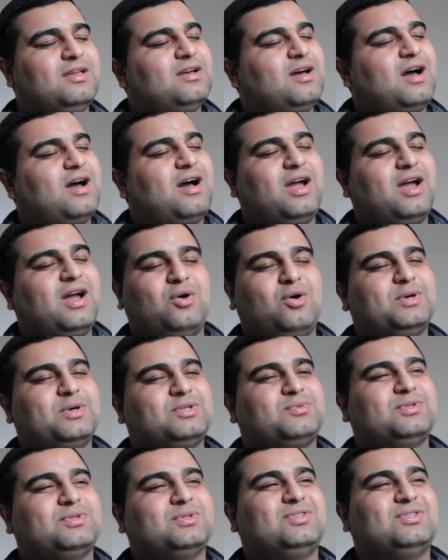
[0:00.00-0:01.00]
I always
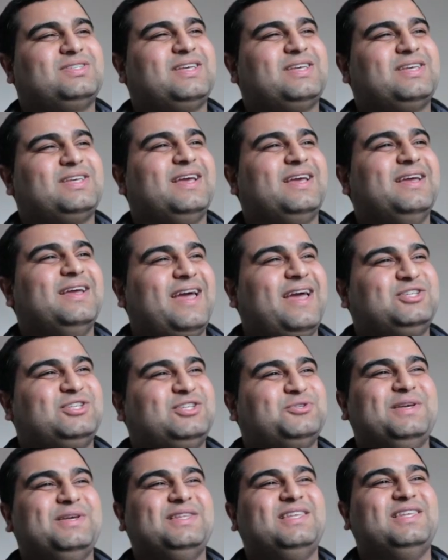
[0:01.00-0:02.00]
want to say
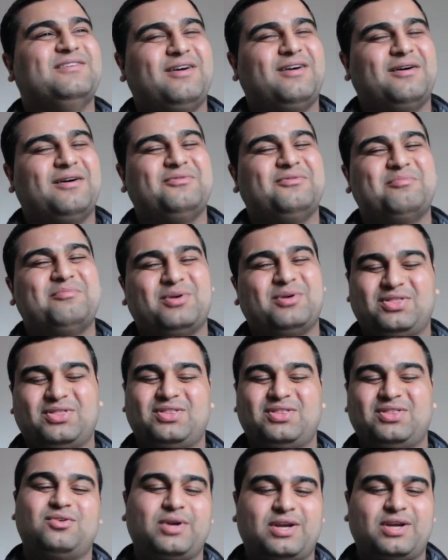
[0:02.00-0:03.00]
HP debuff, but
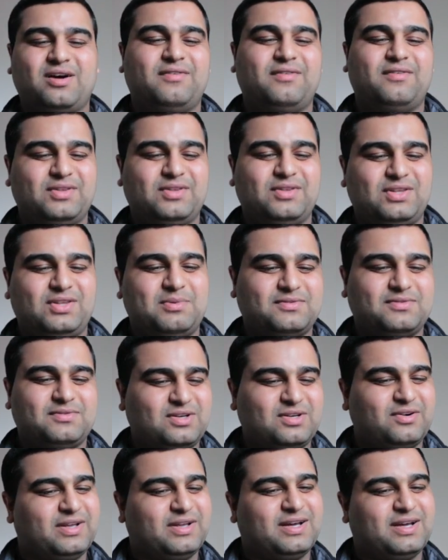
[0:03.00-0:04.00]
the recovery debuff,
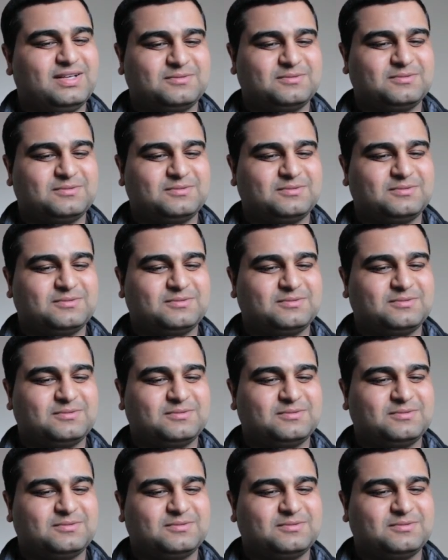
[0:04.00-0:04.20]
sorry guys.